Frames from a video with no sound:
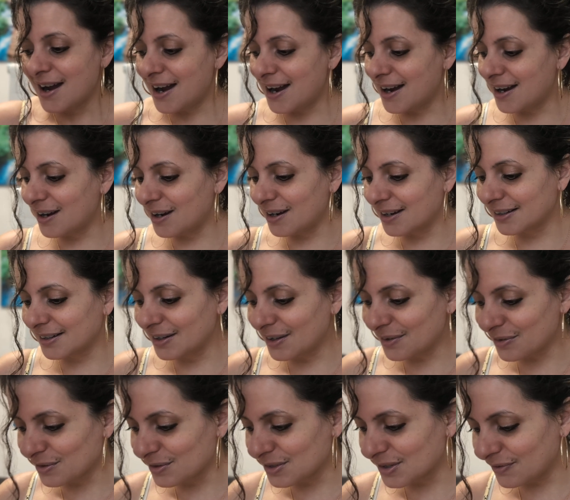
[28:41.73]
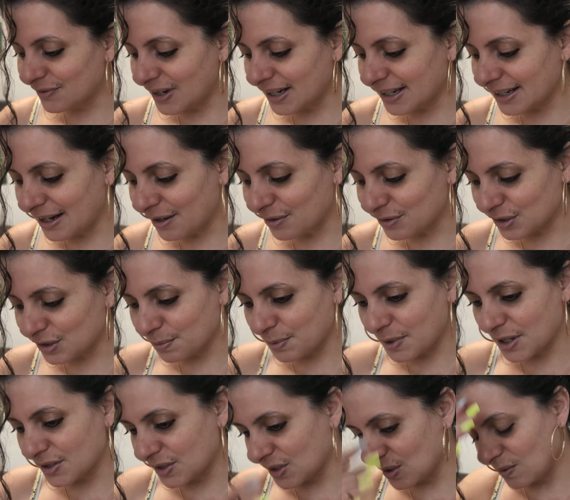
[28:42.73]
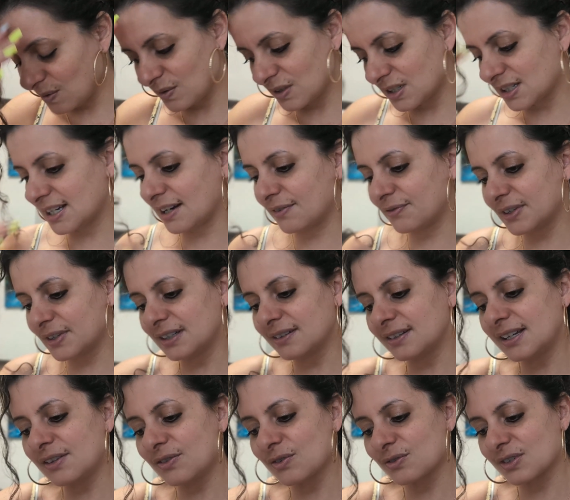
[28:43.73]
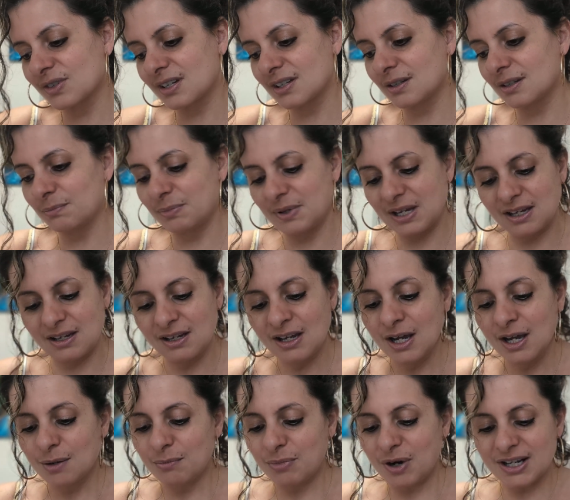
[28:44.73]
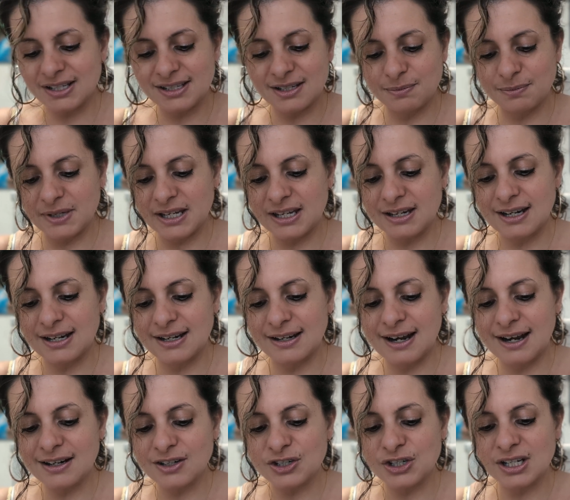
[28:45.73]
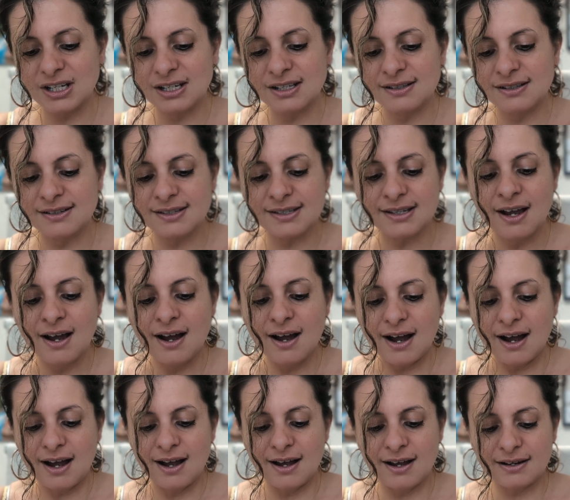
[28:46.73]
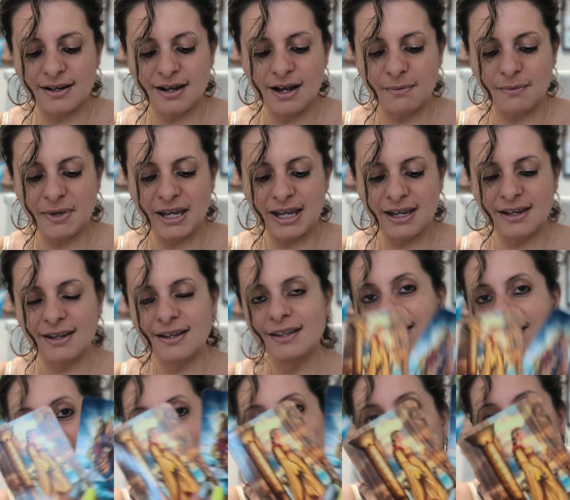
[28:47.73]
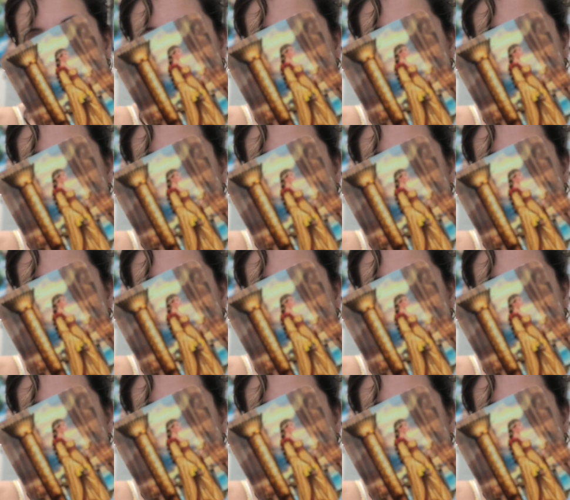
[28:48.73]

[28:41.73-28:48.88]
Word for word: uh, another divine counterpart. So definitely there's going to be possibly connections uh, coming in. So